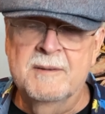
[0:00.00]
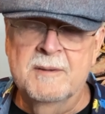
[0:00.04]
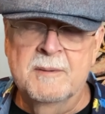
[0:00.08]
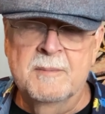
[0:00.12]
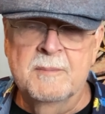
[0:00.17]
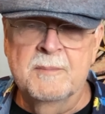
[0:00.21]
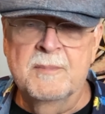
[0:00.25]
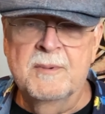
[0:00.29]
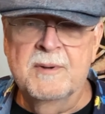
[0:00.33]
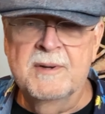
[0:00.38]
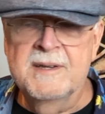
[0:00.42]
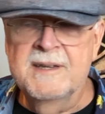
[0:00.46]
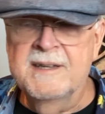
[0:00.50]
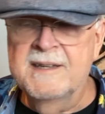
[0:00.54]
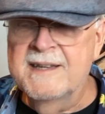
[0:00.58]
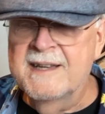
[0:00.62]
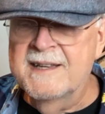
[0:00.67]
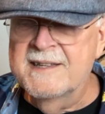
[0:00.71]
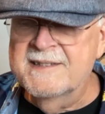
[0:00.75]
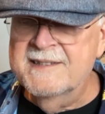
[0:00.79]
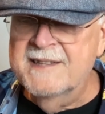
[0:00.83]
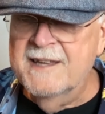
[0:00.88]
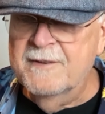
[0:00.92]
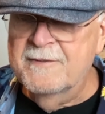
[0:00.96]
Boy, didn't
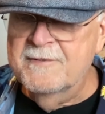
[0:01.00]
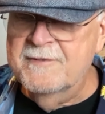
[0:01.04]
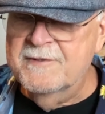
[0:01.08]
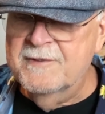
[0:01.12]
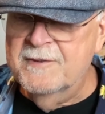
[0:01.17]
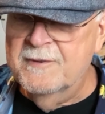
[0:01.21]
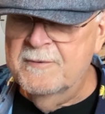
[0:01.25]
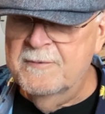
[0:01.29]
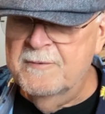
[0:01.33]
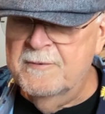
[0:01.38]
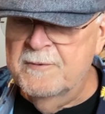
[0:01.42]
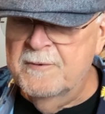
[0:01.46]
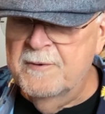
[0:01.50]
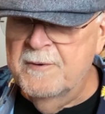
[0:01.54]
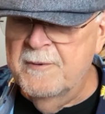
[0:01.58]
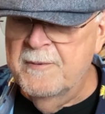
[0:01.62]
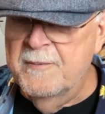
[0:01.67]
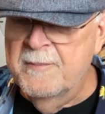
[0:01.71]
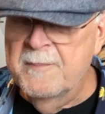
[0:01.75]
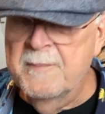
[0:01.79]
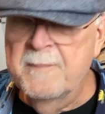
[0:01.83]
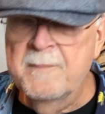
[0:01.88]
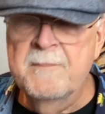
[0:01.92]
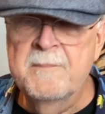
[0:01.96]
that sound so
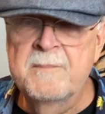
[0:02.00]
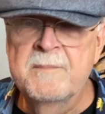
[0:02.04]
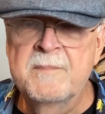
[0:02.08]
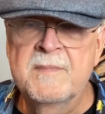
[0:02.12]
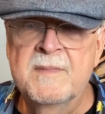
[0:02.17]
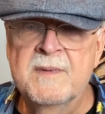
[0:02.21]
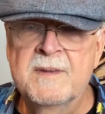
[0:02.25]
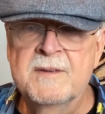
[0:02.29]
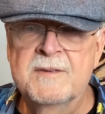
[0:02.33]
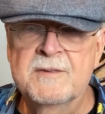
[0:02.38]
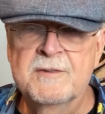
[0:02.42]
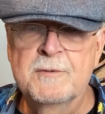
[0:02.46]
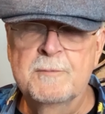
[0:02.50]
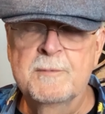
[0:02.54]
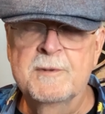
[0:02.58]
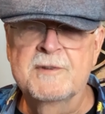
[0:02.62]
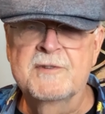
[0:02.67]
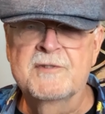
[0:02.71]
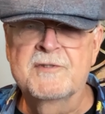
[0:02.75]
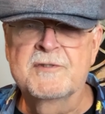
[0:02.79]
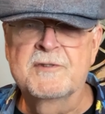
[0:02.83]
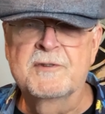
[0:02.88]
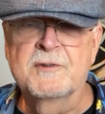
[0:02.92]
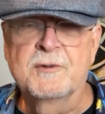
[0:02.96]

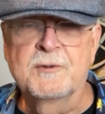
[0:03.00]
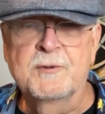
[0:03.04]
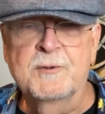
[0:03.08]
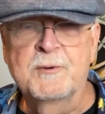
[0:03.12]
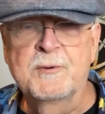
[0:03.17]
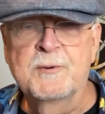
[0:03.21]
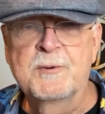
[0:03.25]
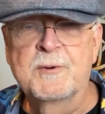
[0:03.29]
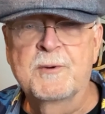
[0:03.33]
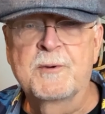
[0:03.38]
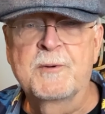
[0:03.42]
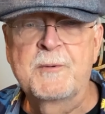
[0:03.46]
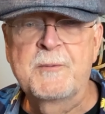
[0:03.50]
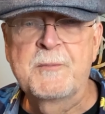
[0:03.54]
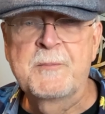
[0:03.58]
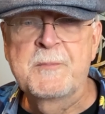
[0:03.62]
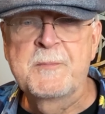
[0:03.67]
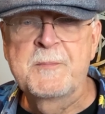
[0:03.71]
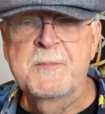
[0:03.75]
much slower?